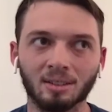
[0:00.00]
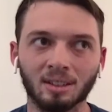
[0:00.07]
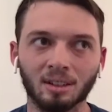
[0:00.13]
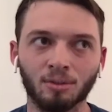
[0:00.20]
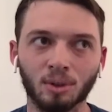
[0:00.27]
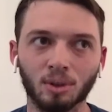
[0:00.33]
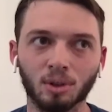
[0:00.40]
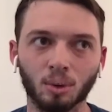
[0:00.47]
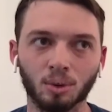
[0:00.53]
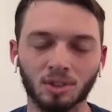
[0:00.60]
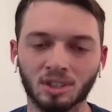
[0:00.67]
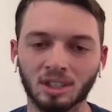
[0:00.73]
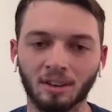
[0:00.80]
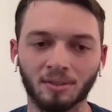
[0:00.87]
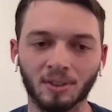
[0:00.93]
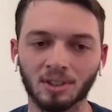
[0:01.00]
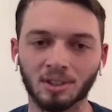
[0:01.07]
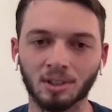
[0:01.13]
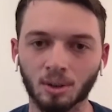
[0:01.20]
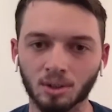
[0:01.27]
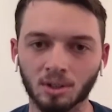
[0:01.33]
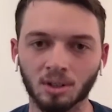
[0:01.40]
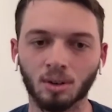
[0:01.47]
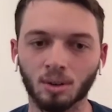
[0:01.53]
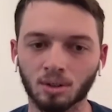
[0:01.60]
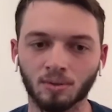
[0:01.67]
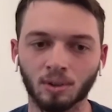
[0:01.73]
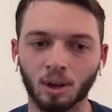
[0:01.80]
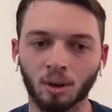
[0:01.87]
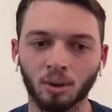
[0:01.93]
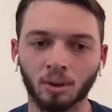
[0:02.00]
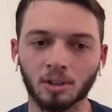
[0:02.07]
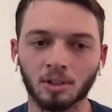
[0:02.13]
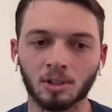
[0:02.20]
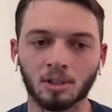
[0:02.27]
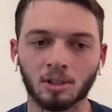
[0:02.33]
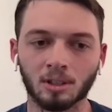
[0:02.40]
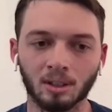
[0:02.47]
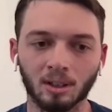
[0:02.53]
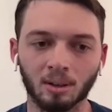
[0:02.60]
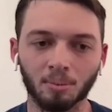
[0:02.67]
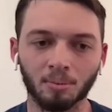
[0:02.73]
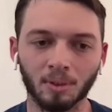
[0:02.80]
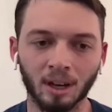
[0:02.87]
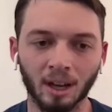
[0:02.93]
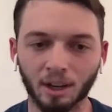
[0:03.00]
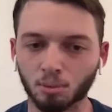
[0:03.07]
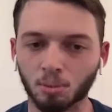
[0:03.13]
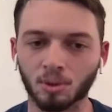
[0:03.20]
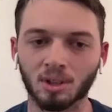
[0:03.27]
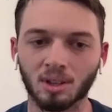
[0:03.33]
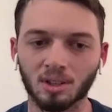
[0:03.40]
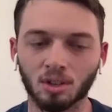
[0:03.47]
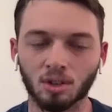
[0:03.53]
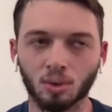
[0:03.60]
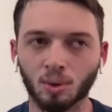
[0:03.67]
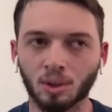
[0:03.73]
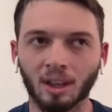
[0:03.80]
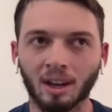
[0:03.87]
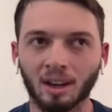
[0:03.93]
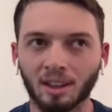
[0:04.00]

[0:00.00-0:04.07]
if you don't just have this years and years of knowledge and expertise in doing that.